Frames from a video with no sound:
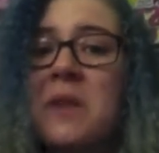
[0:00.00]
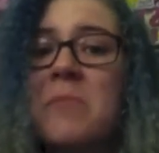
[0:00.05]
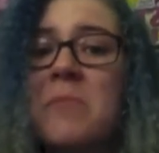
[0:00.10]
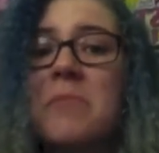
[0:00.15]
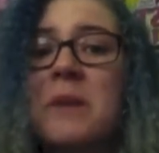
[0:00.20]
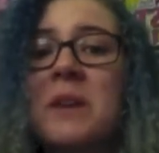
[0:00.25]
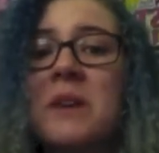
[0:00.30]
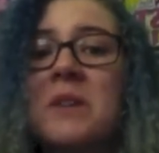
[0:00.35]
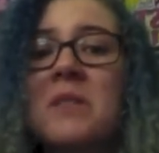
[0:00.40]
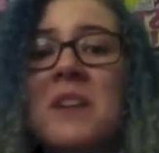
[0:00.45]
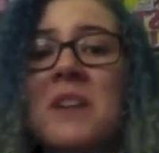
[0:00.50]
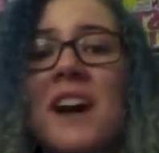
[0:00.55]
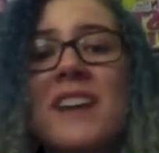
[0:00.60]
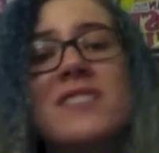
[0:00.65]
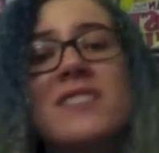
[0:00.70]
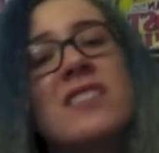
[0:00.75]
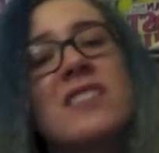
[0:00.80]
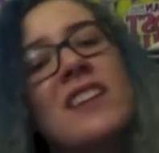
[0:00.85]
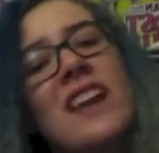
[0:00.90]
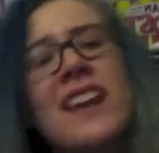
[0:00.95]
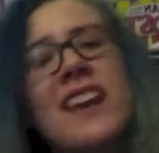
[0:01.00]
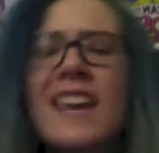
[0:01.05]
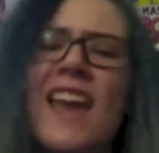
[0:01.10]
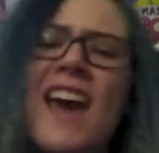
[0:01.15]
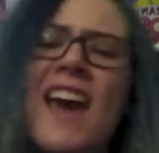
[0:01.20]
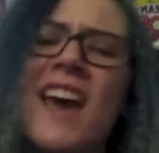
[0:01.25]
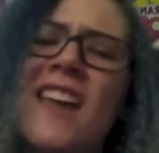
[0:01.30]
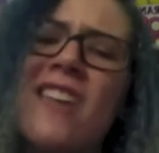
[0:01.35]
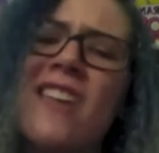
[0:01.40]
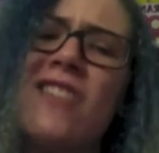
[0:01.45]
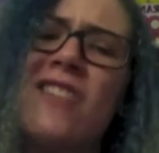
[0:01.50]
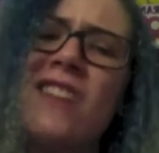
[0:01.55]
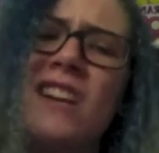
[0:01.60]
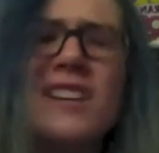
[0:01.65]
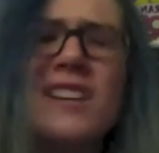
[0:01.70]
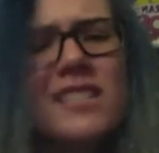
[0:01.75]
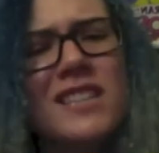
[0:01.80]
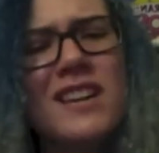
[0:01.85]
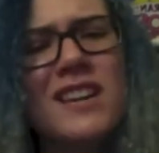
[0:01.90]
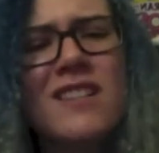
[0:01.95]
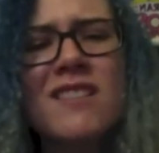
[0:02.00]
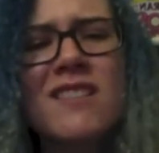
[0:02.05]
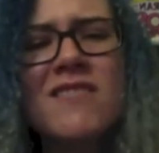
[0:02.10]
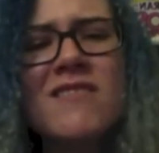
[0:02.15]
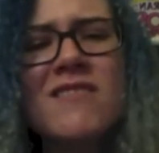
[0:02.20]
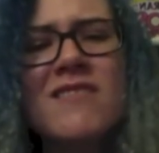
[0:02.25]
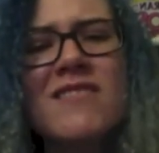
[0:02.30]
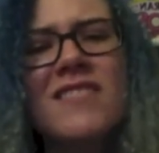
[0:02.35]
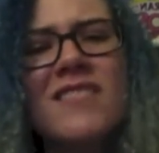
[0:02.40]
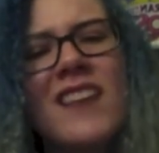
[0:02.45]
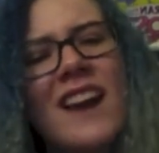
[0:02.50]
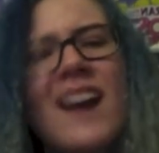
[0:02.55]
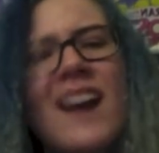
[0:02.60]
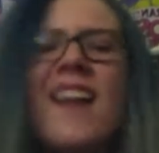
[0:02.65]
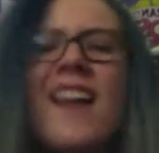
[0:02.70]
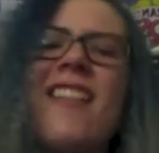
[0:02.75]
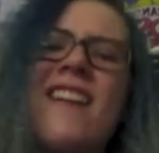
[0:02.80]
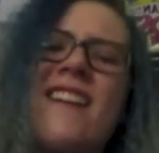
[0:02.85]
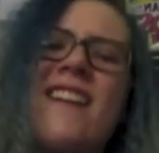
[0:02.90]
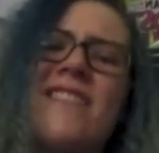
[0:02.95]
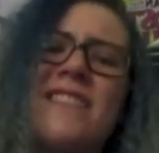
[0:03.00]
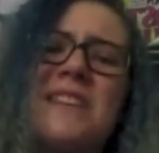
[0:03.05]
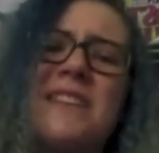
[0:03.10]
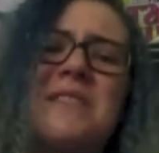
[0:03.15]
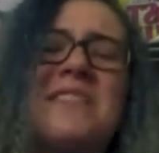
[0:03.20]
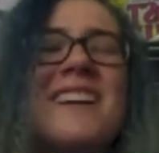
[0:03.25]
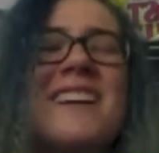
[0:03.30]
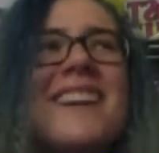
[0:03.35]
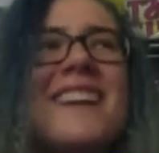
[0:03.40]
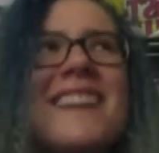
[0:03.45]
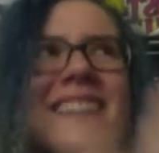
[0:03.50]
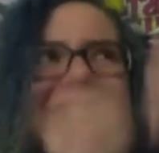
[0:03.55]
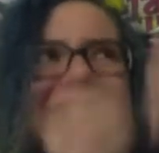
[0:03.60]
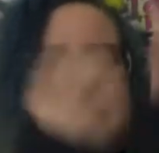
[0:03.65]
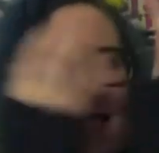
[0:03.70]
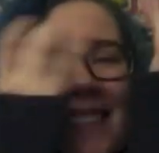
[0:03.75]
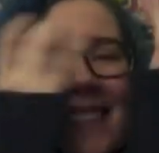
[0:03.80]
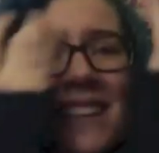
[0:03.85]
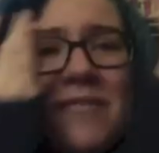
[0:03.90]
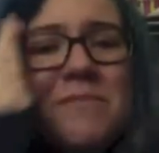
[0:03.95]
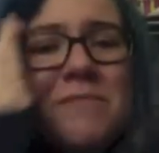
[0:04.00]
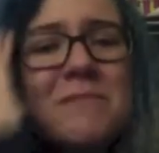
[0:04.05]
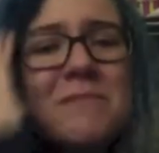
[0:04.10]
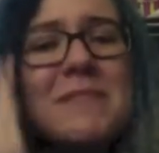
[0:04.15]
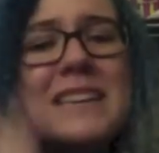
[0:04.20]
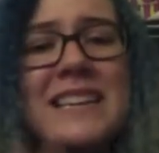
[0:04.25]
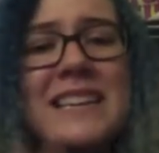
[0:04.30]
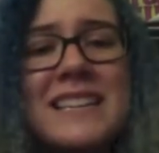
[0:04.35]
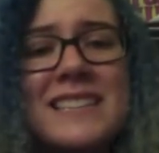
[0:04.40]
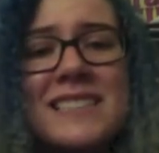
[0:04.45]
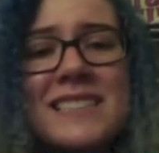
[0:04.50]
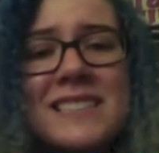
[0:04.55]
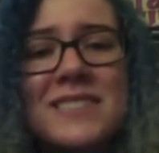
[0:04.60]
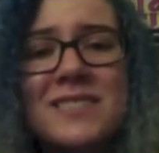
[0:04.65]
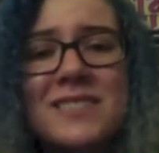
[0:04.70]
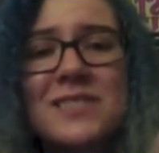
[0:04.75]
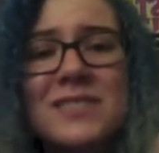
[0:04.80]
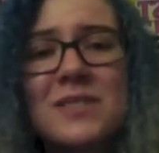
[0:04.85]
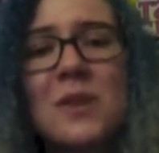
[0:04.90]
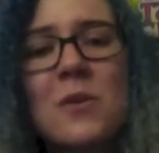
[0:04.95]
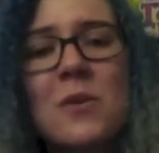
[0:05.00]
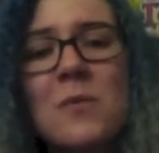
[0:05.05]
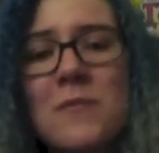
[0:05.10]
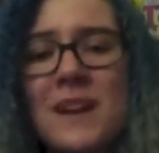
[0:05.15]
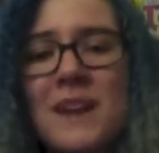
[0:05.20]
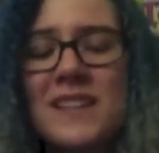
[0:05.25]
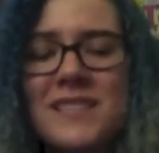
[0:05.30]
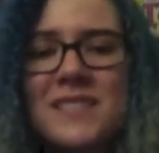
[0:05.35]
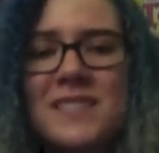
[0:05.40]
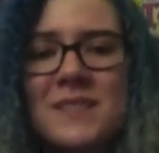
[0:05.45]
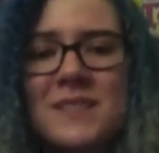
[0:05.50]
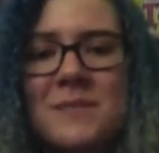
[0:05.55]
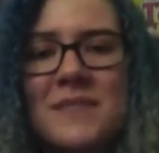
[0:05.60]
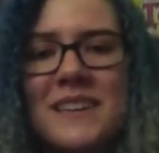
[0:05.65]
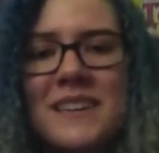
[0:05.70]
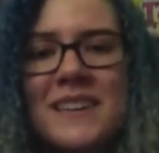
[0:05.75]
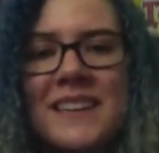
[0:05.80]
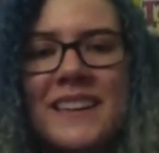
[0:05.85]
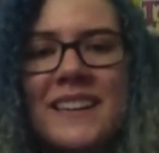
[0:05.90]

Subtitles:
but you guys are like, yeah, Hillary, you're so cool, like, I love you, and it means so much to me.